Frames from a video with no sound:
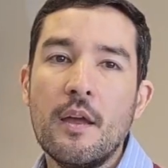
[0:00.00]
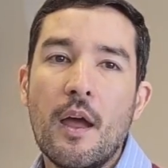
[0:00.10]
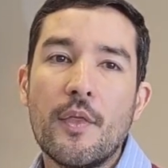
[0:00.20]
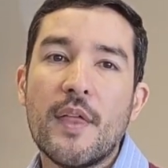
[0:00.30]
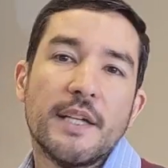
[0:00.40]

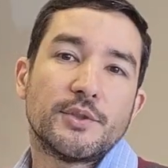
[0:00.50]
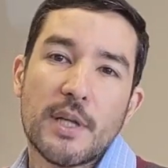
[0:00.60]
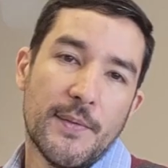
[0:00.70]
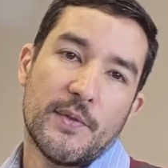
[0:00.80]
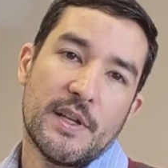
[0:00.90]
The
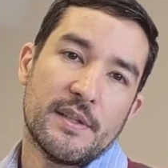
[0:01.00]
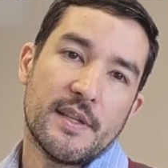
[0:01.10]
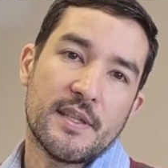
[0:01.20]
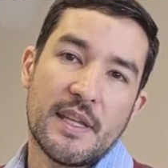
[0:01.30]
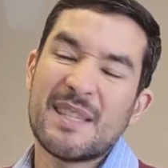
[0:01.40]

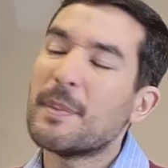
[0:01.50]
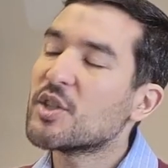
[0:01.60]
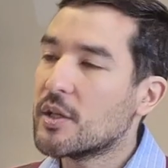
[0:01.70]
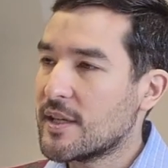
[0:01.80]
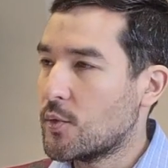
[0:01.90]
references,
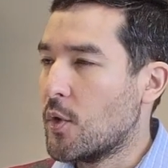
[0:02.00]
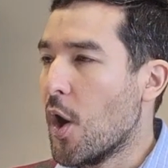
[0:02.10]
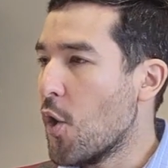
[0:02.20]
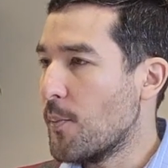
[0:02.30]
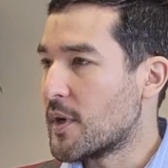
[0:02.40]
especially to
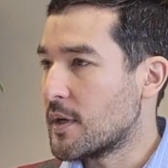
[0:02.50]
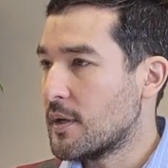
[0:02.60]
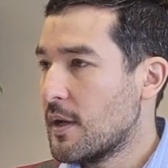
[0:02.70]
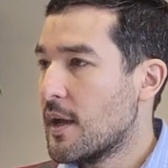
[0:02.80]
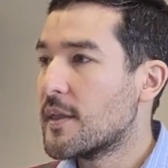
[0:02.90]
Homer,
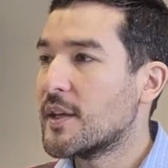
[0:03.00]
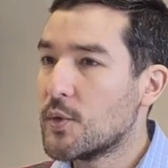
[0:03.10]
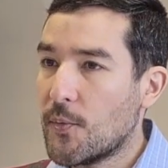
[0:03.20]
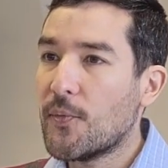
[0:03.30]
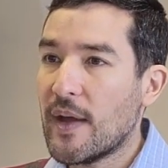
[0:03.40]
that
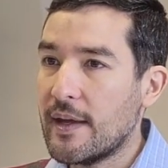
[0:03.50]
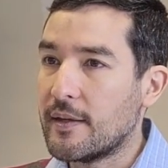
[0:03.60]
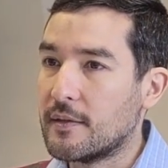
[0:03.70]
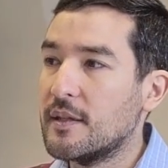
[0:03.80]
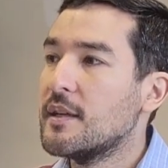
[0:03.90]
you
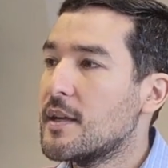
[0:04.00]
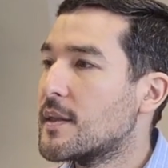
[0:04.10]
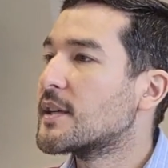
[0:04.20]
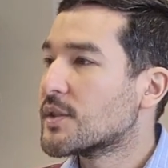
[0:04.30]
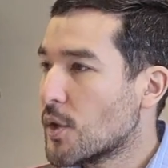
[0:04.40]
find in
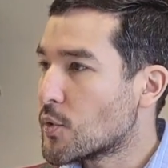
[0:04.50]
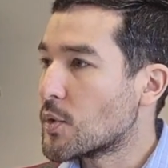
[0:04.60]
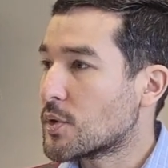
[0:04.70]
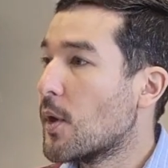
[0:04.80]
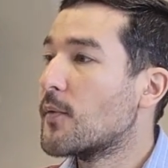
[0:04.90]
the
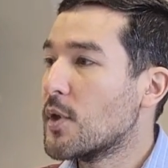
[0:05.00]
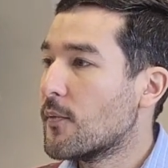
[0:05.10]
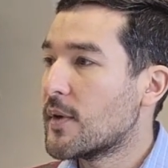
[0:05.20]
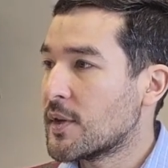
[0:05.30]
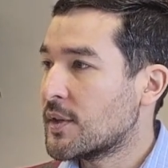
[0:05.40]
Sorrows of
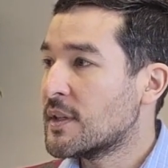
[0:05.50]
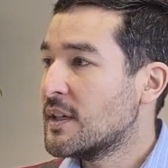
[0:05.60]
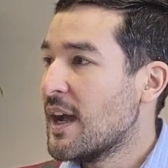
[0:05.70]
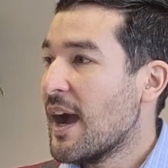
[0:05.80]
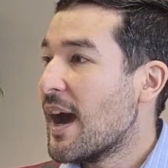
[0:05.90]
young Werther
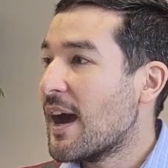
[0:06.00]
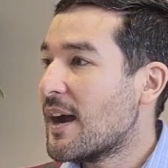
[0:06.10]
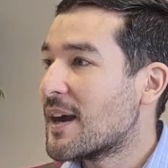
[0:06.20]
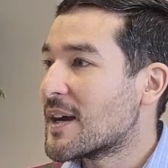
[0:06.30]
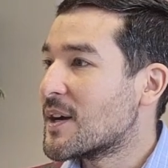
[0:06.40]

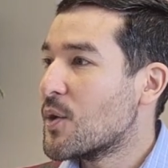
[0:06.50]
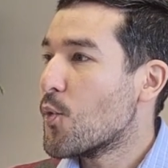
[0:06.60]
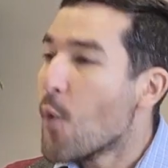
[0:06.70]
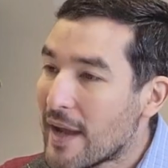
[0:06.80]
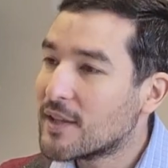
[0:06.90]
are
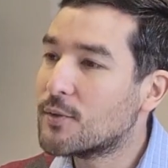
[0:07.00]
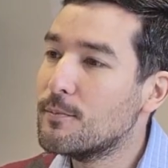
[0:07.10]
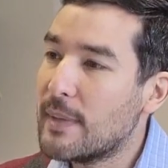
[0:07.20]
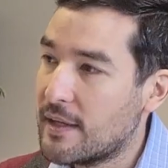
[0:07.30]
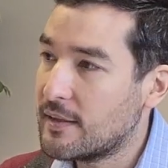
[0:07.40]
way too
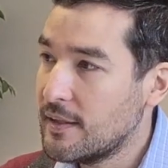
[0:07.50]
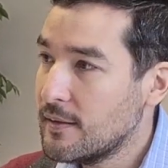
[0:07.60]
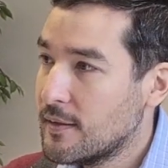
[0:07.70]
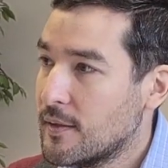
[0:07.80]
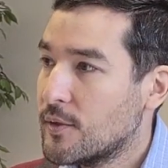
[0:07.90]

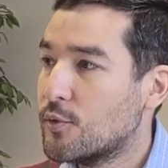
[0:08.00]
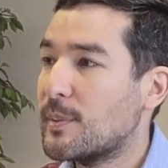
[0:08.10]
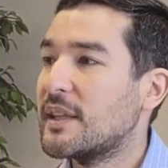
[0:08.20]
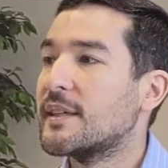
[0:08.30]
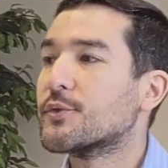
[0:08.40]
many to
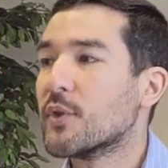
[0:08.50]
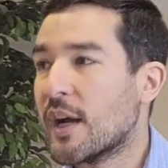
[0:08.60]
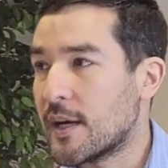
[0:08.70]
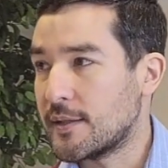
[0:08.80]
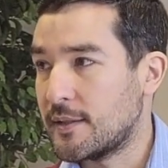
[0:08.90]
be
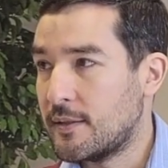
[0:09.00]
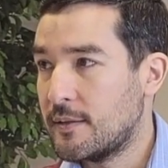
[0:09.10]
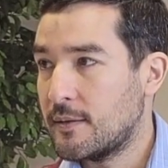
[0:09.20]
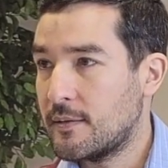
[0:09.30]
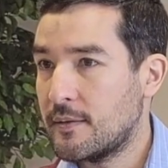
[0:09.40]
disregarded.
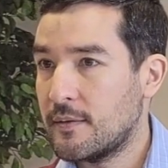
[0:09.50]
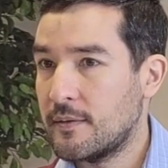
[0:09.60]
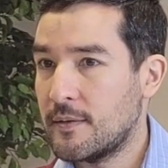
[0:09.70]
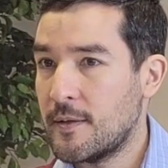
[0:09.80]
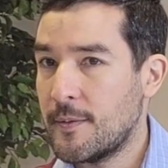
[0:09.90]

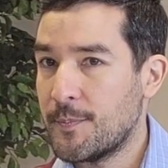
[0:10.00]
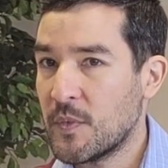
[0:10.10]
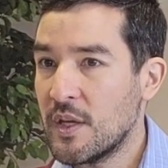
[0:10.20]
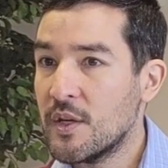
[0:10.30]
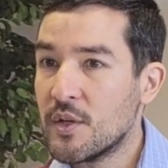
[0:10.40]

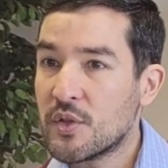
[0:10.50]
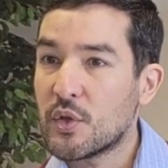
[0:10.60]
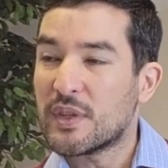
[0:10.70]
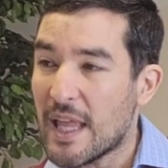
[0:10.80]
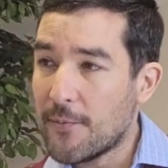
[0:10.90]

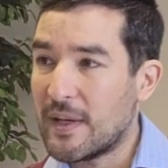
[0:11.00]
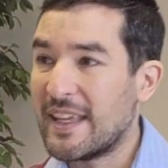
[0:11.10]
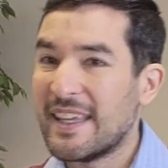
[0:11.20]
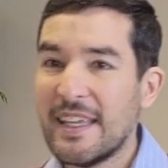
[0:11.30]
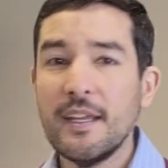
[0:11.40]
So
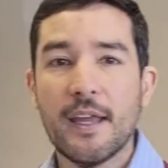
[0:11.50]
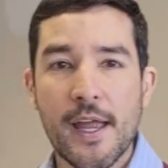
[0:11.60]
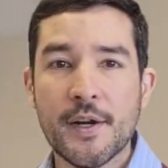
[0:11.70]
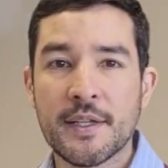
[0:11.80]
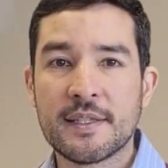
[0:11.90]
definitely he
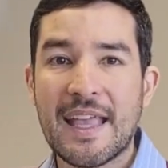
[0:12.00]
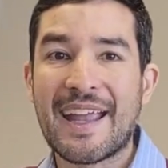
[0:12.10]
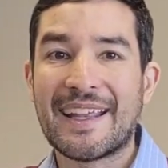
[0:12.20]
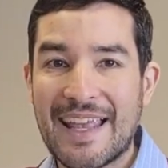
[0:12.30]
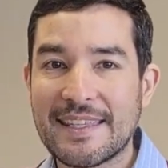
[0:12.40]
inherits a
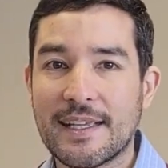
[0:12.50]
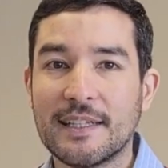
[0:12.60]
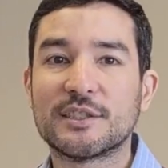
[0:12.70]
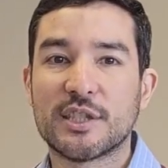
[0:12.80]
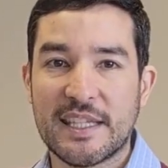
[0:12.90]

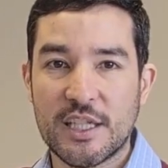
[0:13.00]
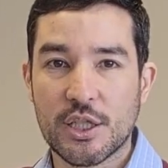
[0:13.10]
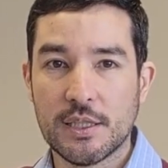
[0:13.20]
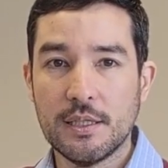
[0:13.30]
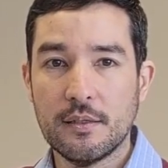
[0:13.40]
classical
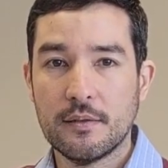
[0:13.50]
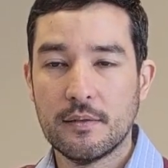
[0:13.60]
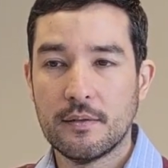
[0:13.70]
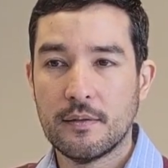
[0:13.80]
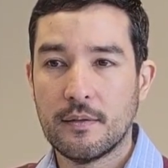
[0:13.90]
tradition,
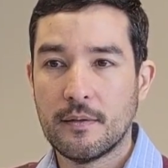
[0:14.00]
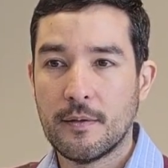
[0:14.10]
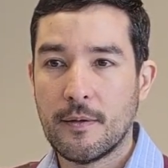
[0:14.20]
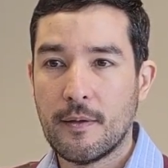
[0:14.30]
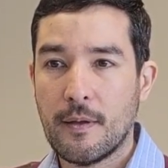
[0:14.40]

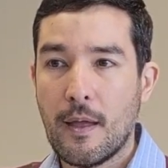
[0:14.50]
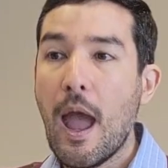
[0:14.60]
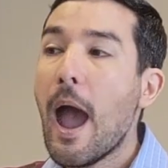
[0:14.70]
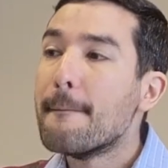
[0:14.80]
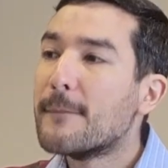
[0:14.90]

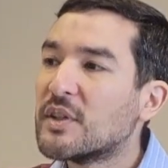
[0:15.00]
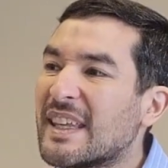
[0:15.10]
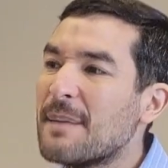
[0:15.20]
but he